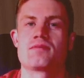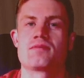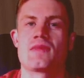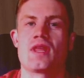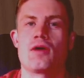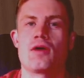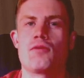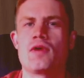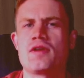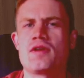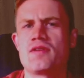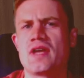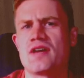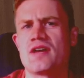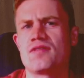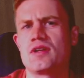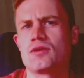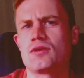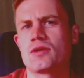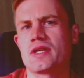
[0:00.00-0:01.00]
When we
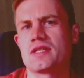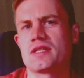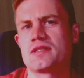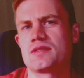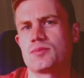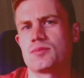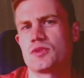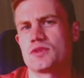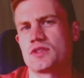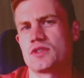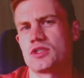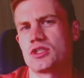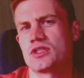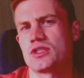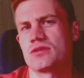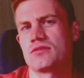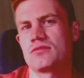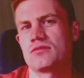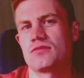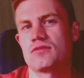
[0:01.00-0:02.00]
have a look at this
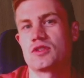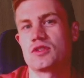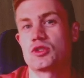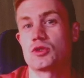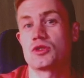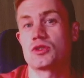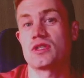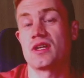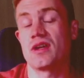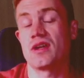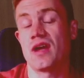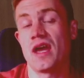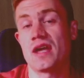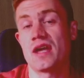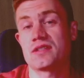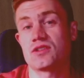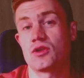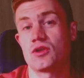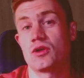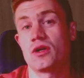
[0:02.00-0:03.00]
position, we should,
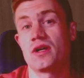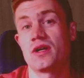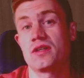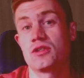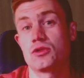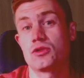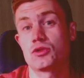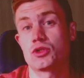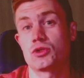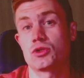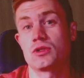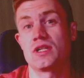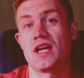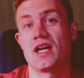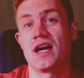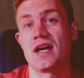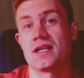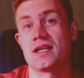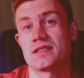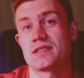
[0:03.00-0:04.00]
as usual,
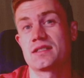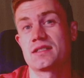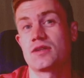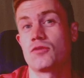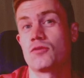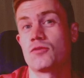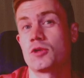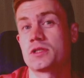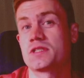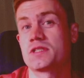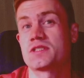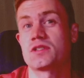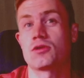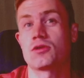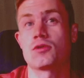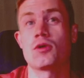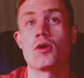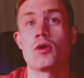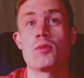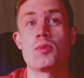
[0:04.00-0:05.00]
ask what is
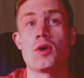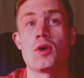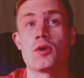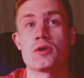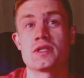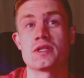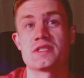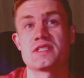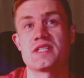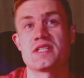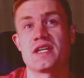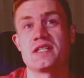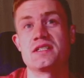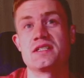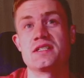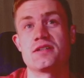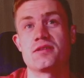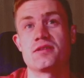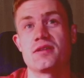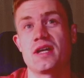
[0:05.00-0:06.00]
our opponent's
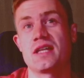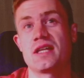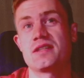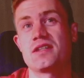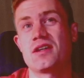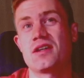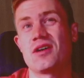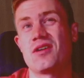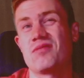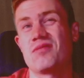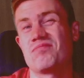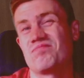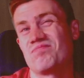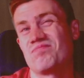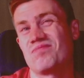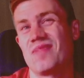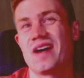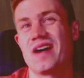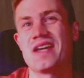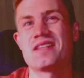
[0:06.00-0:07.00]
idea. And the
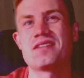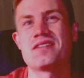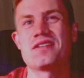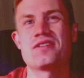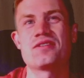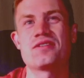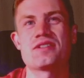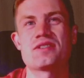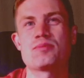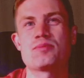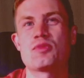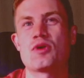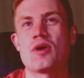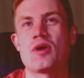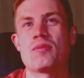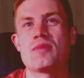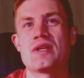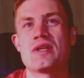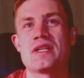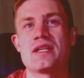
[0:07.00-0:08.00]
idea is
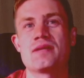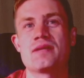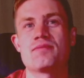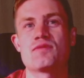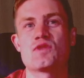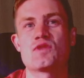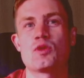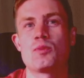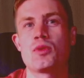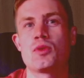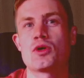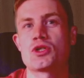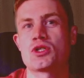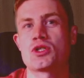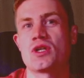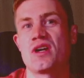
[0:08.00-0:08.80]
probably to push